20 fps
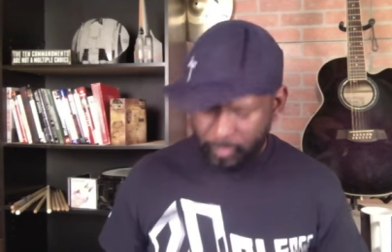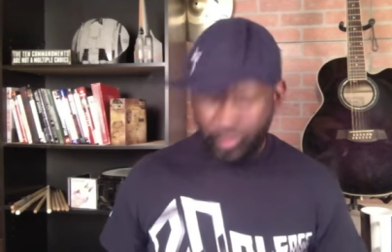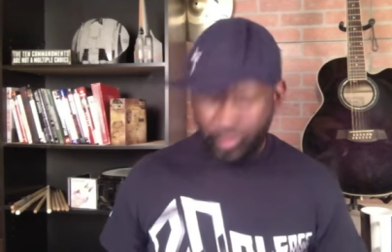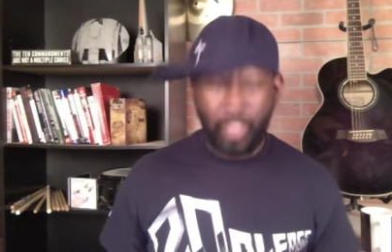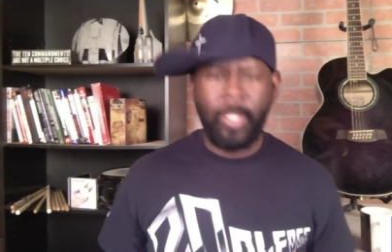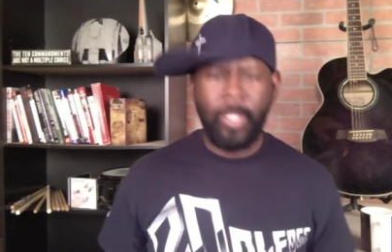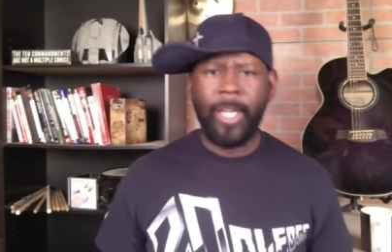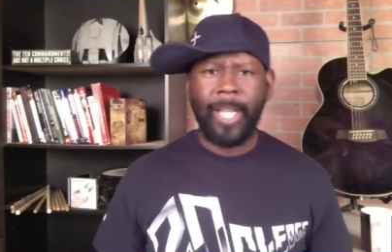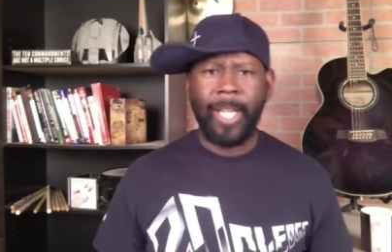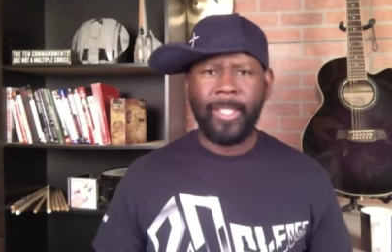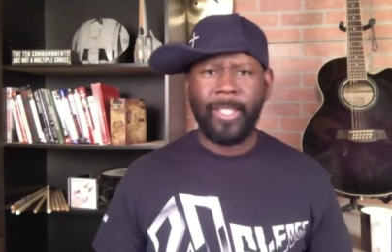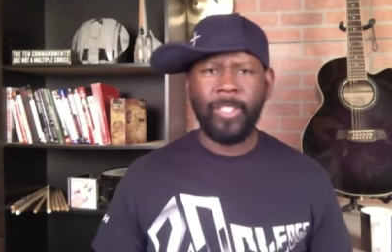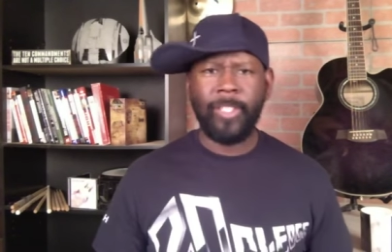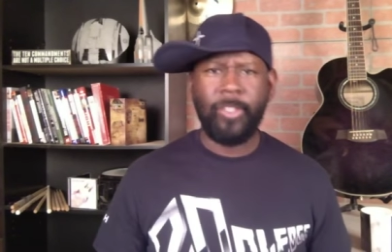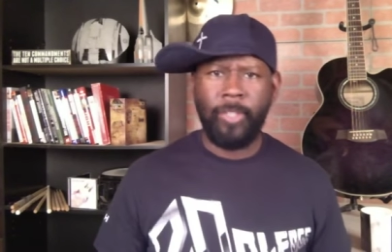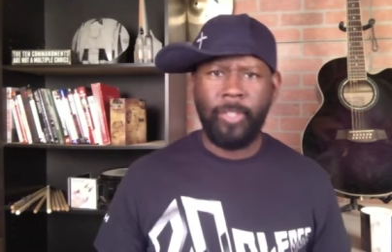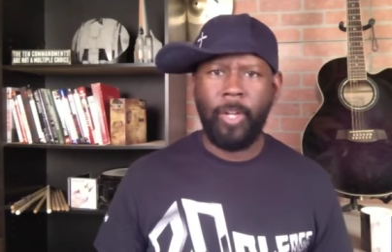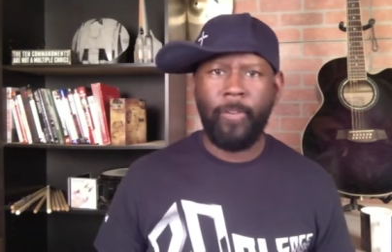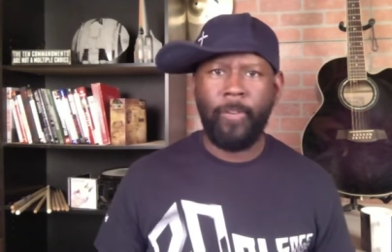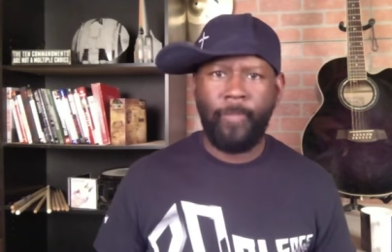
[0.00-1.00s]
you got this,
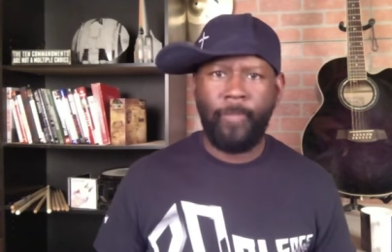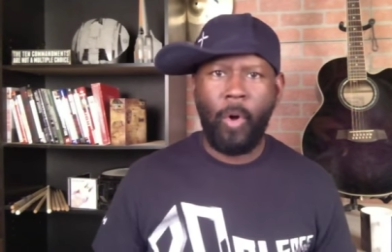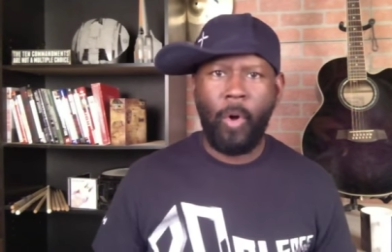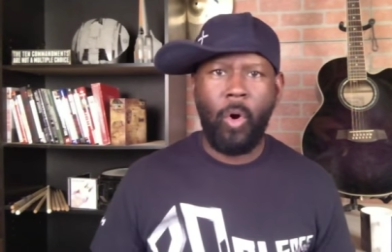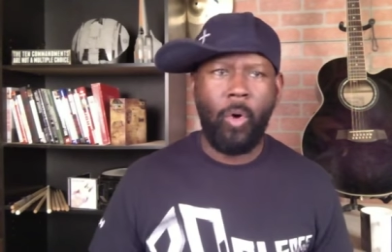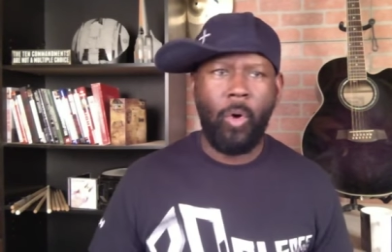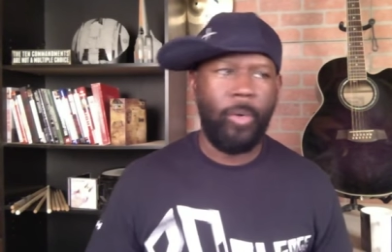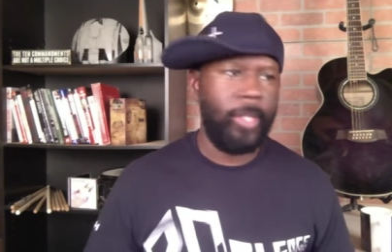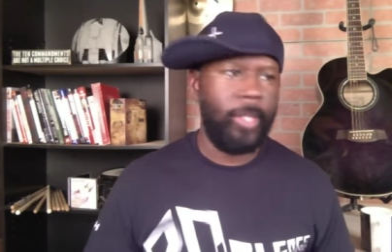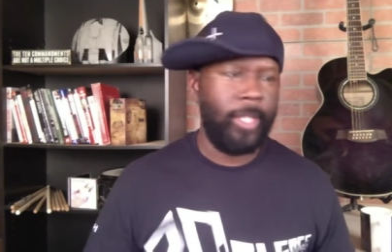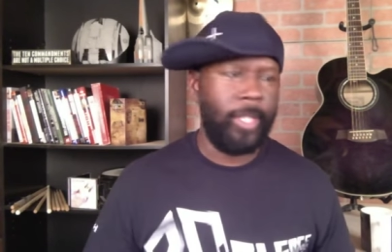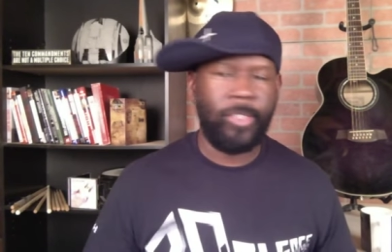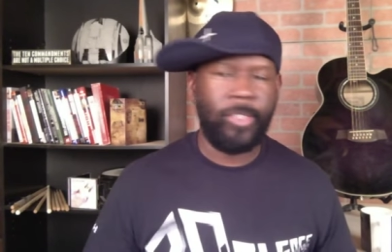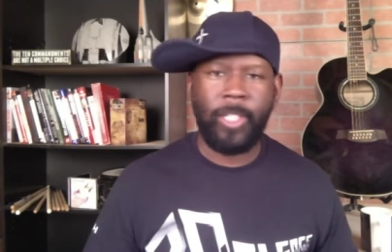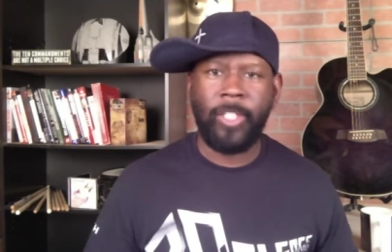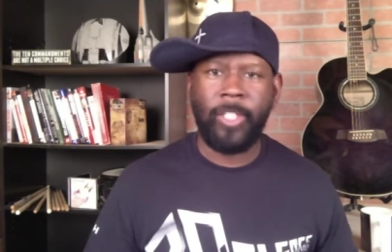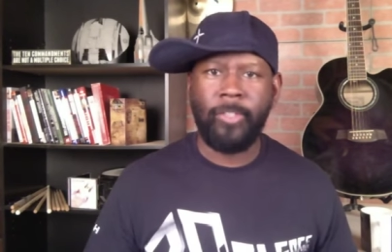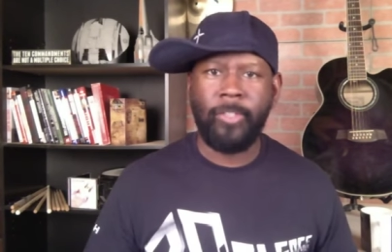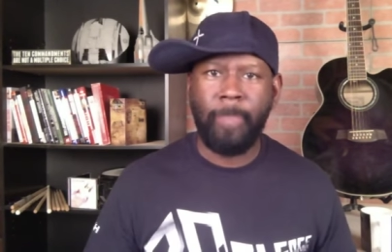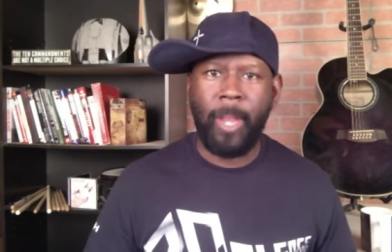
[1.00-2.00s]
you know, foal and his,
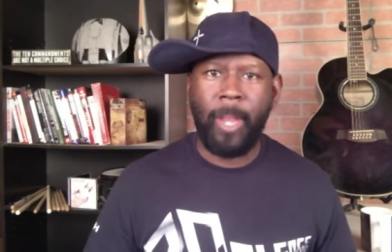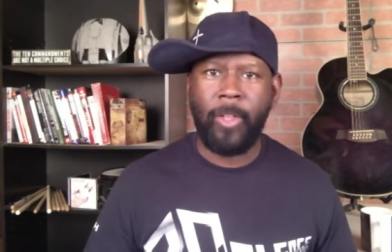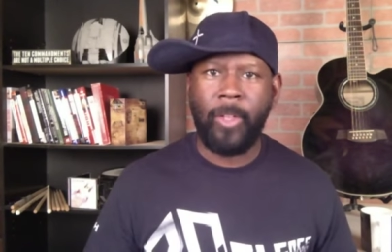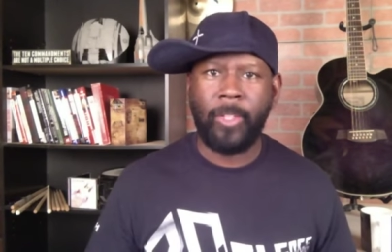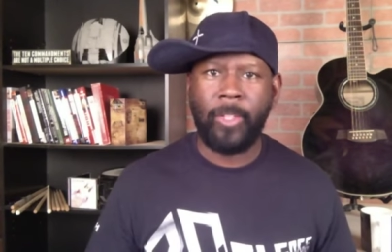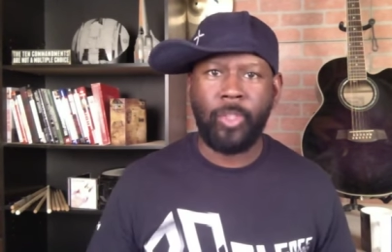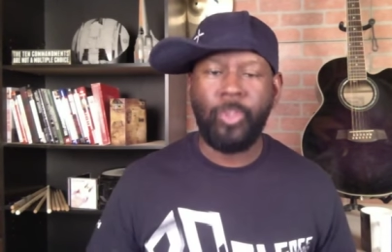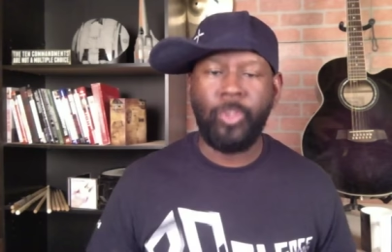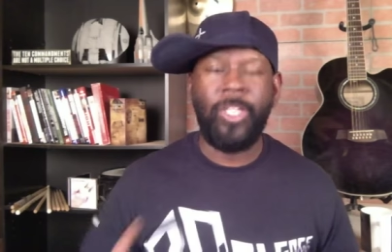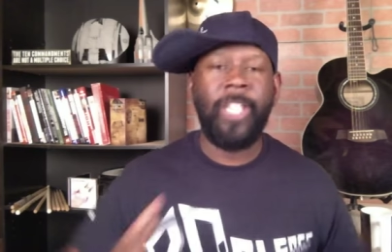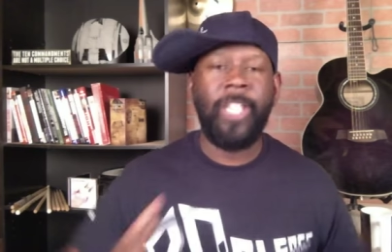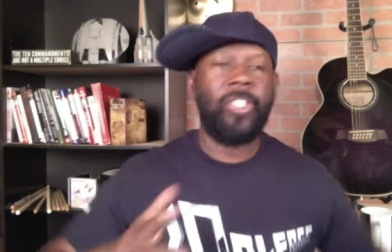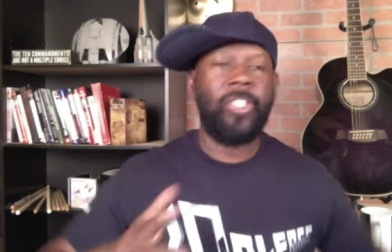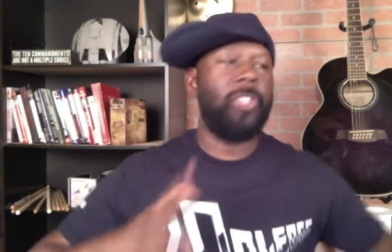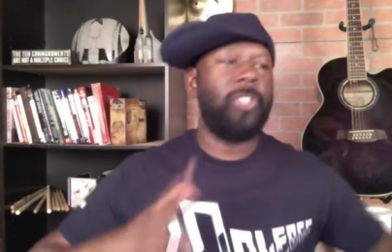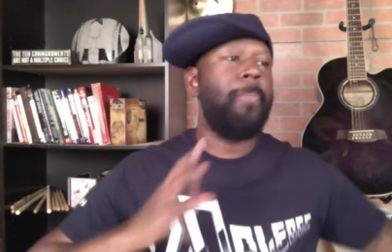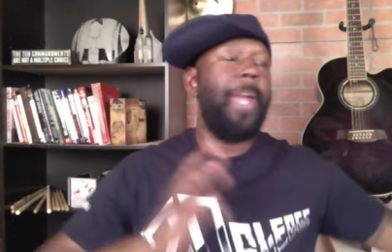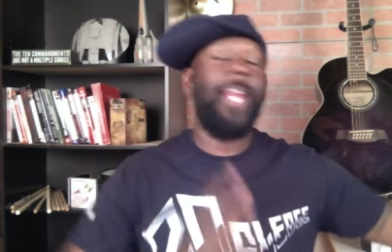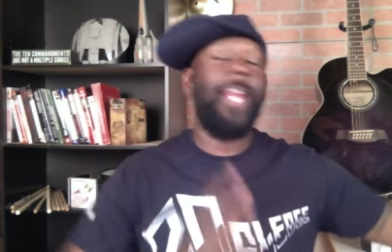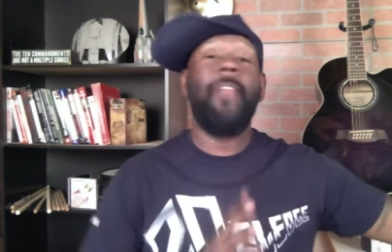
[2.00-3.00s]
his mother. So Jesus
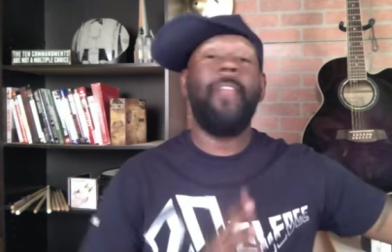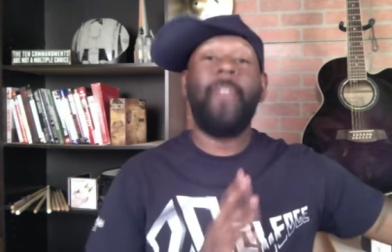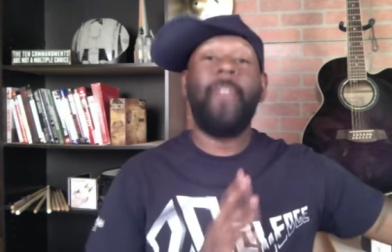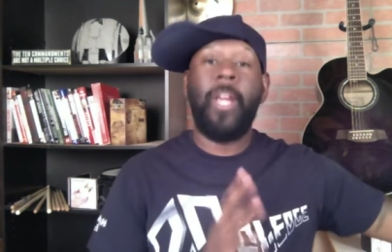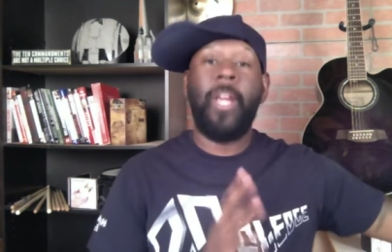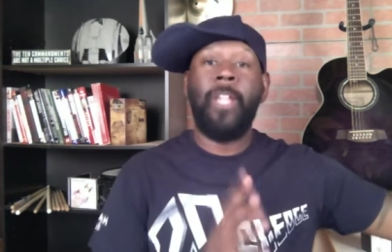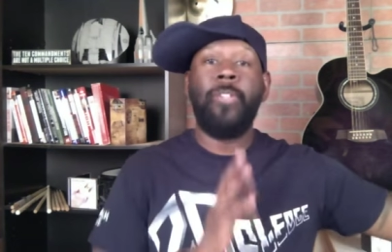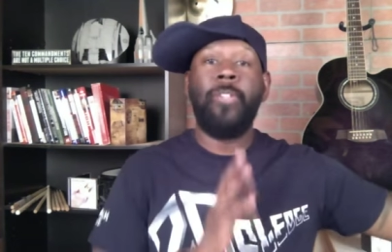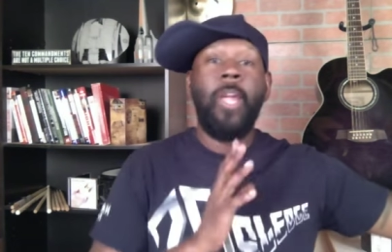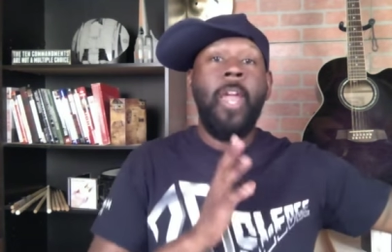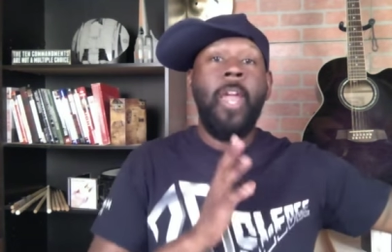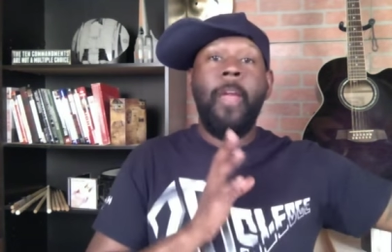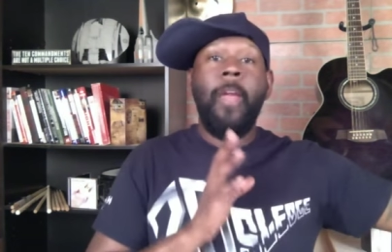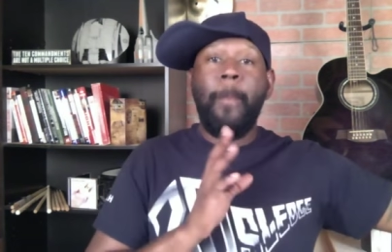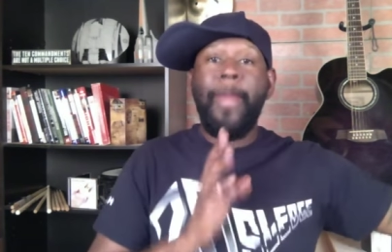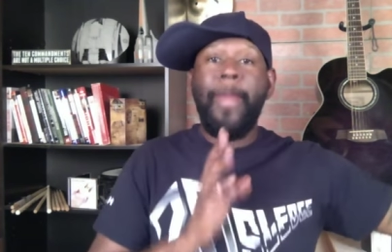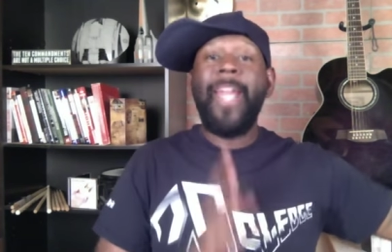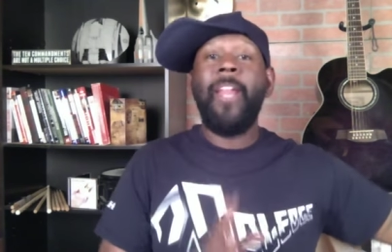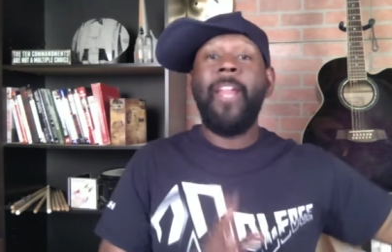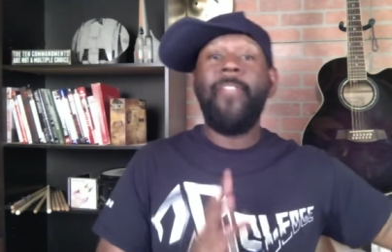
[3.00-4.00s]
making it he's
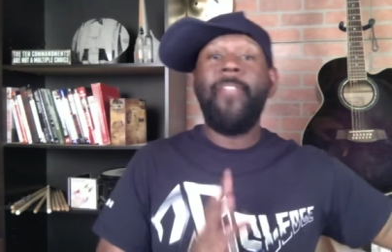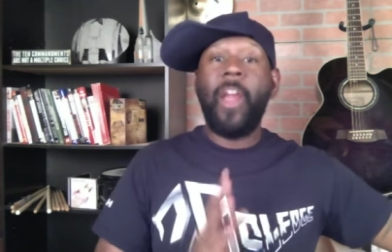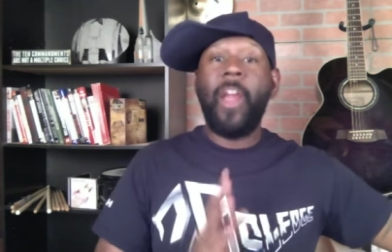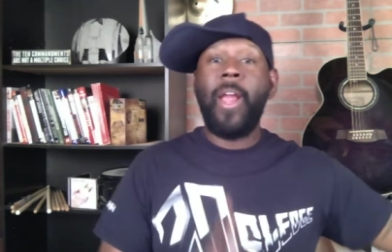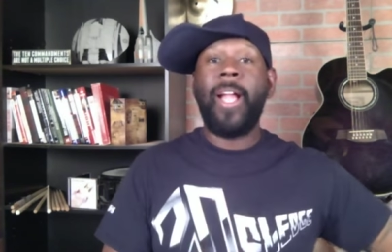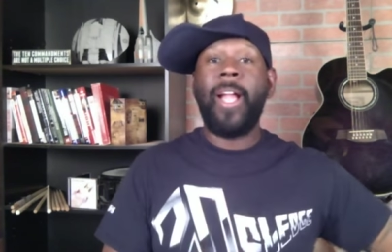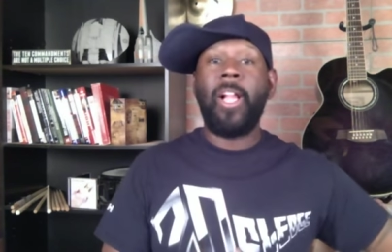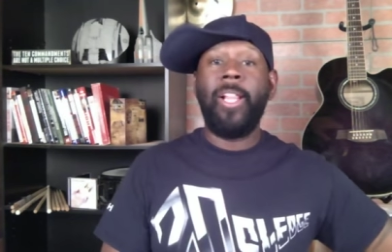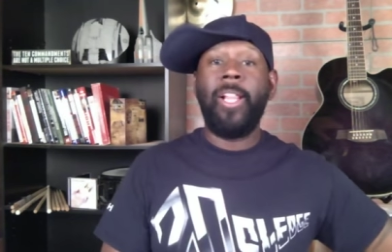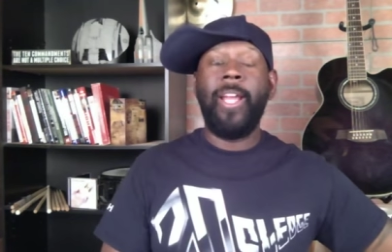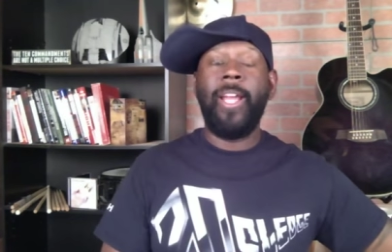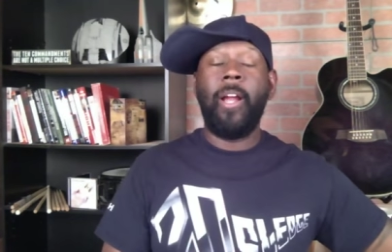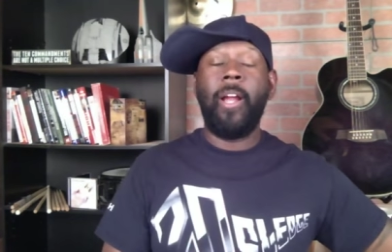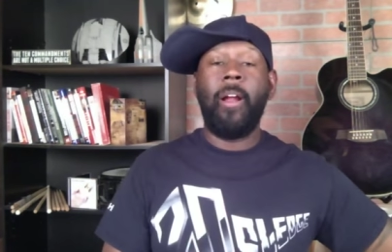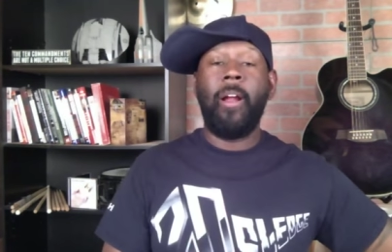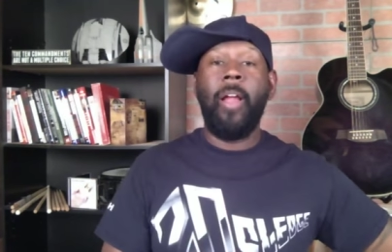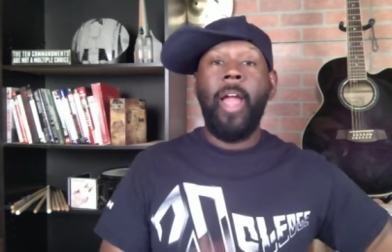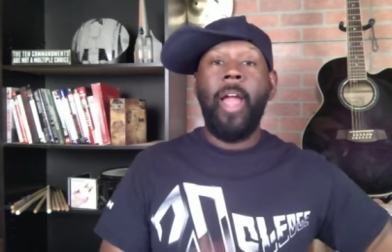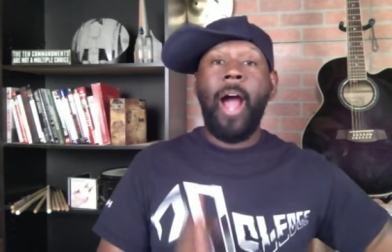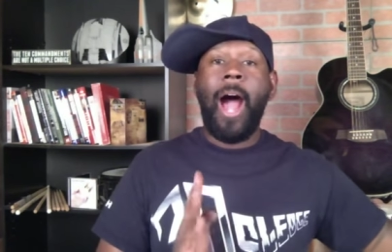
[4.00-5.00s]
making it very clear.